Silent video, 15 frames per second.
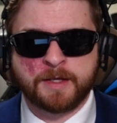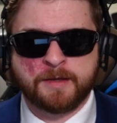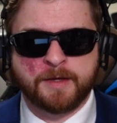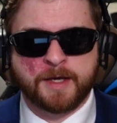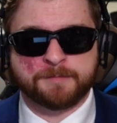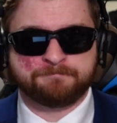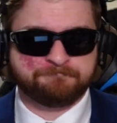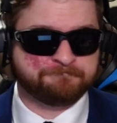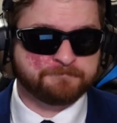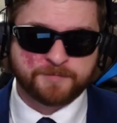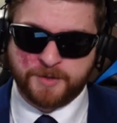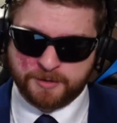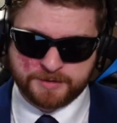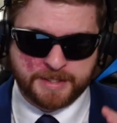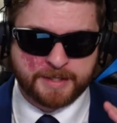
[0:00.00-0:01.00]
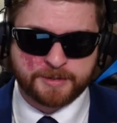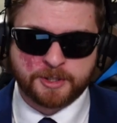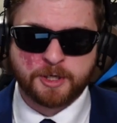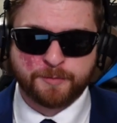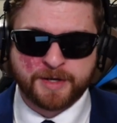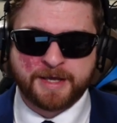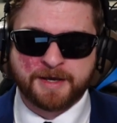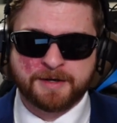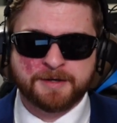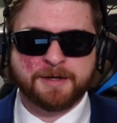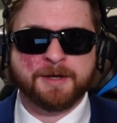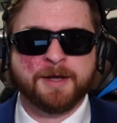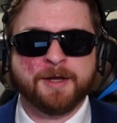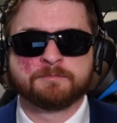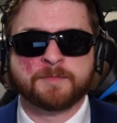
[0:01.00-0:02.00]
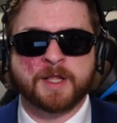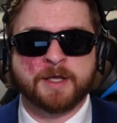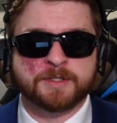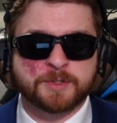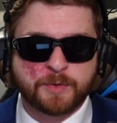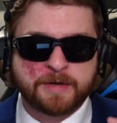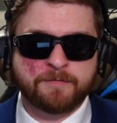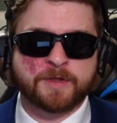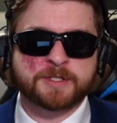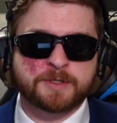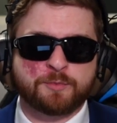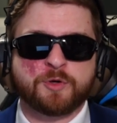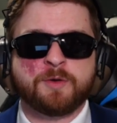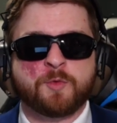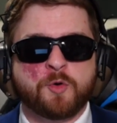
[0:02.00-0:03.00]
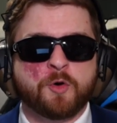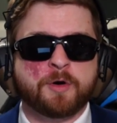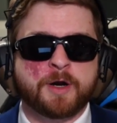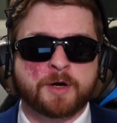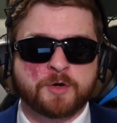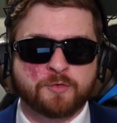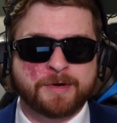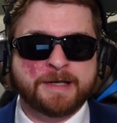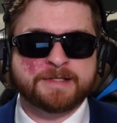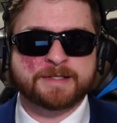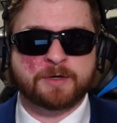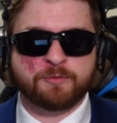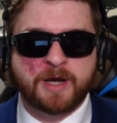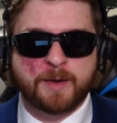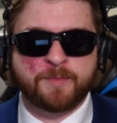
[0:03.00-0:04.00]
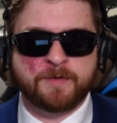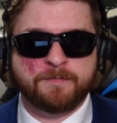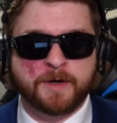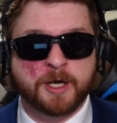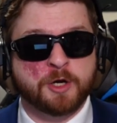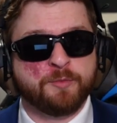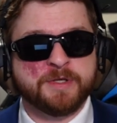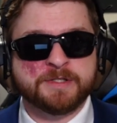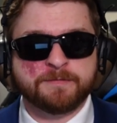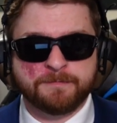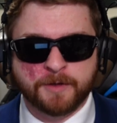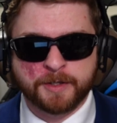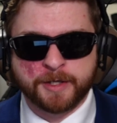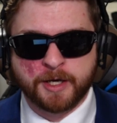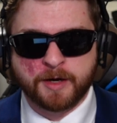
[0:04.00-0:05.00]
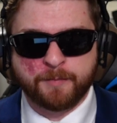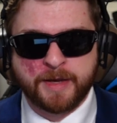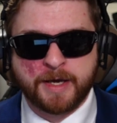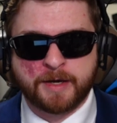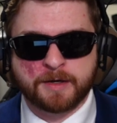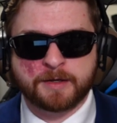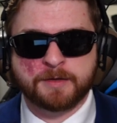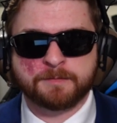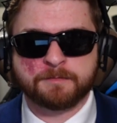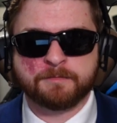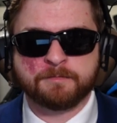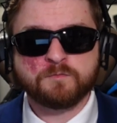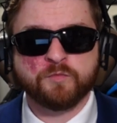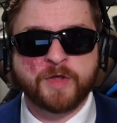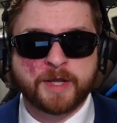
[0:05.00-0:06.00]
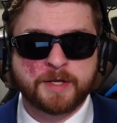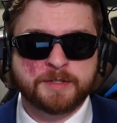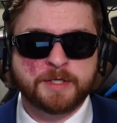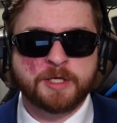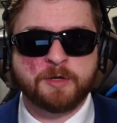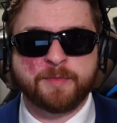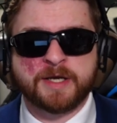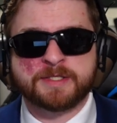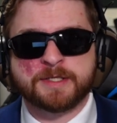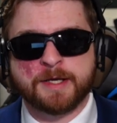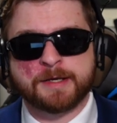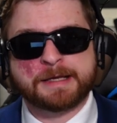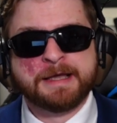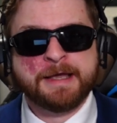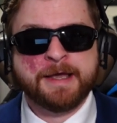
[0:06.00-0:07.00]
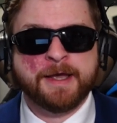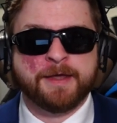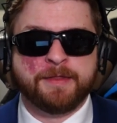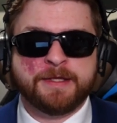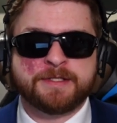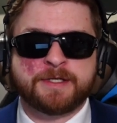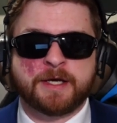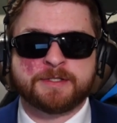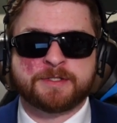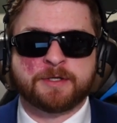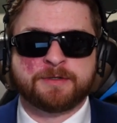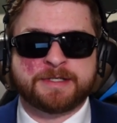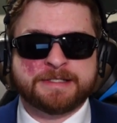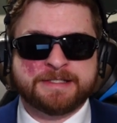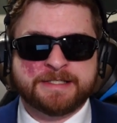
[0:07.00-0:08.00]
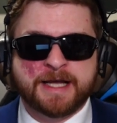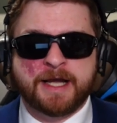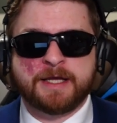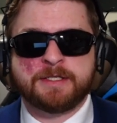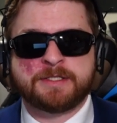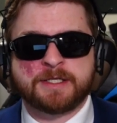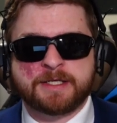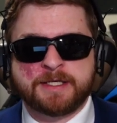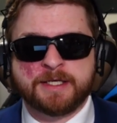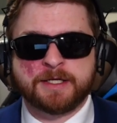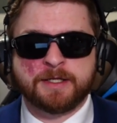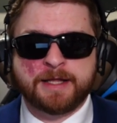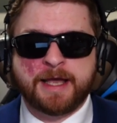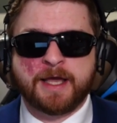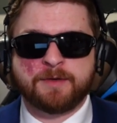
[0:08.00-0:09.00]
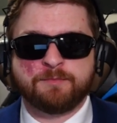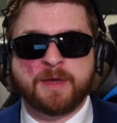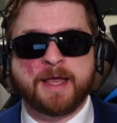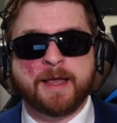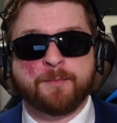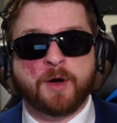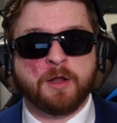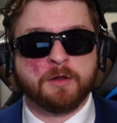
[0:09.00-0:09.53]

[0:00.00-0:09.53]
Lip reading: And there's that term again. So even the Supreme Court agrees that rapid fire means fully automatic. They continue by saying, these guns are designed to kill and maim a